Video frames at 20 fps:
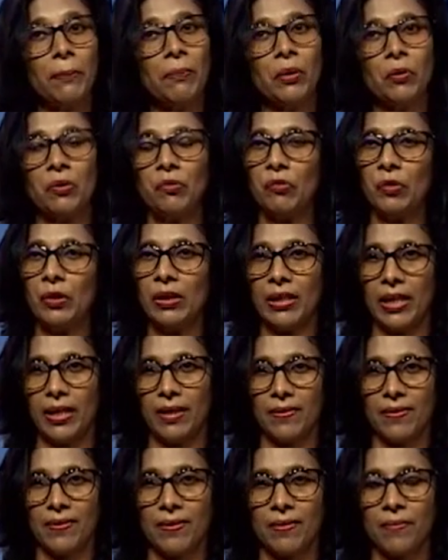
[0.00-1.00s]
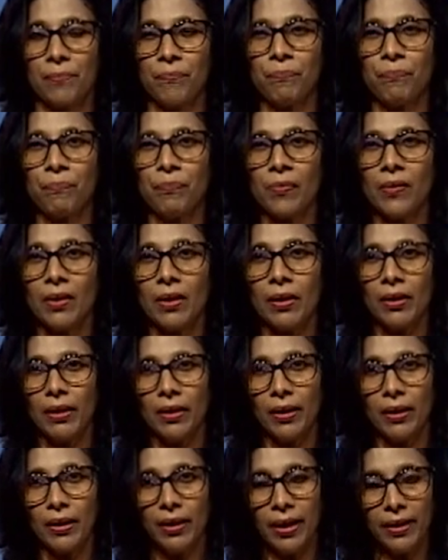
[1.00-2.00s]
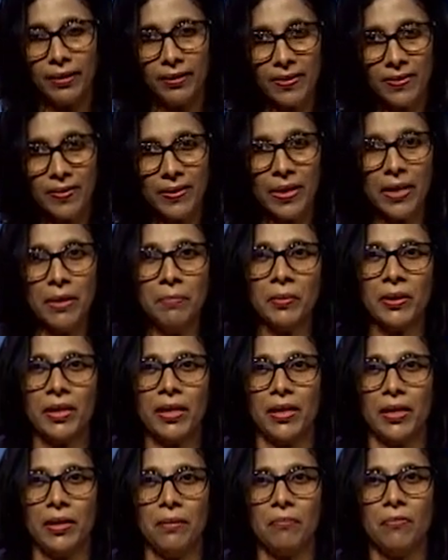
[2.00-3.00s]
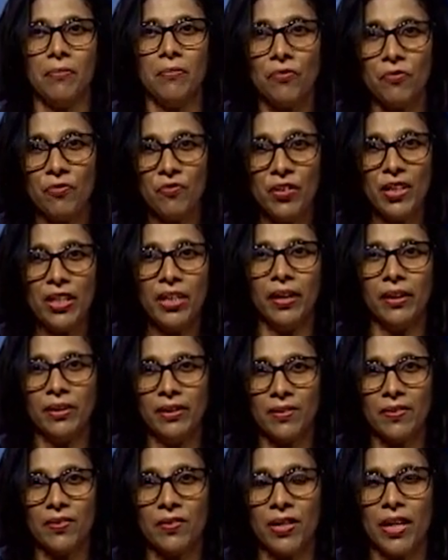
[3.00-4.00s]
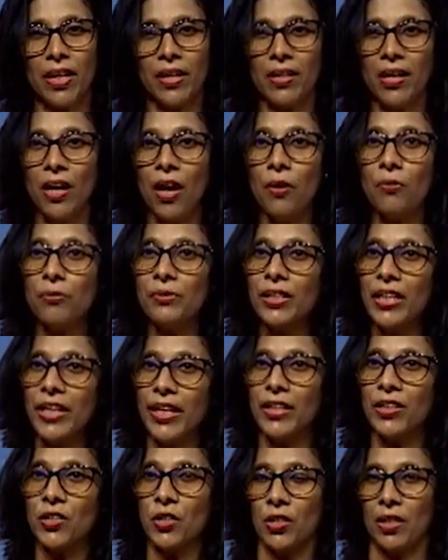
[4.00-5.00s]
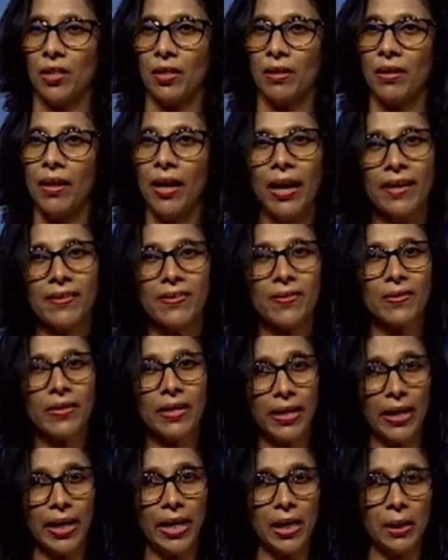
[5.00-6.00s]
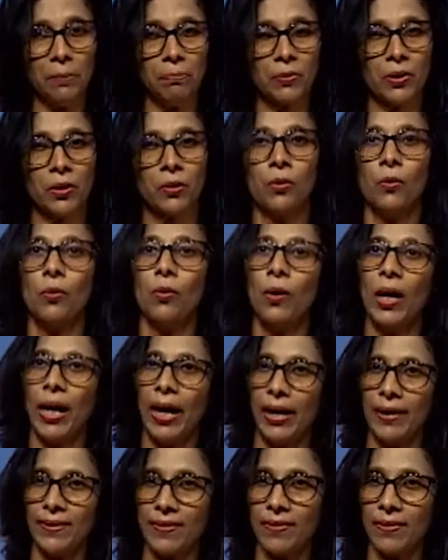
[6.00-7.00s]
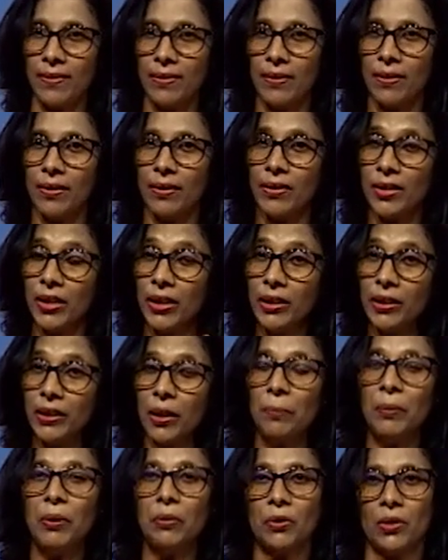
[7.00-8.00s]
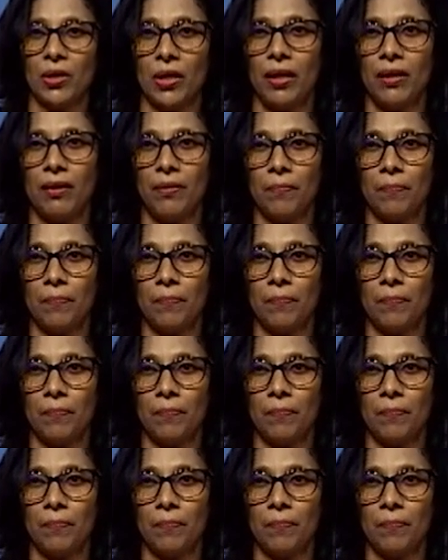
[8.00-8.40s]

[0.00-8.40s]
beautiful things. At the same time, we understand how nature has helped or has contributed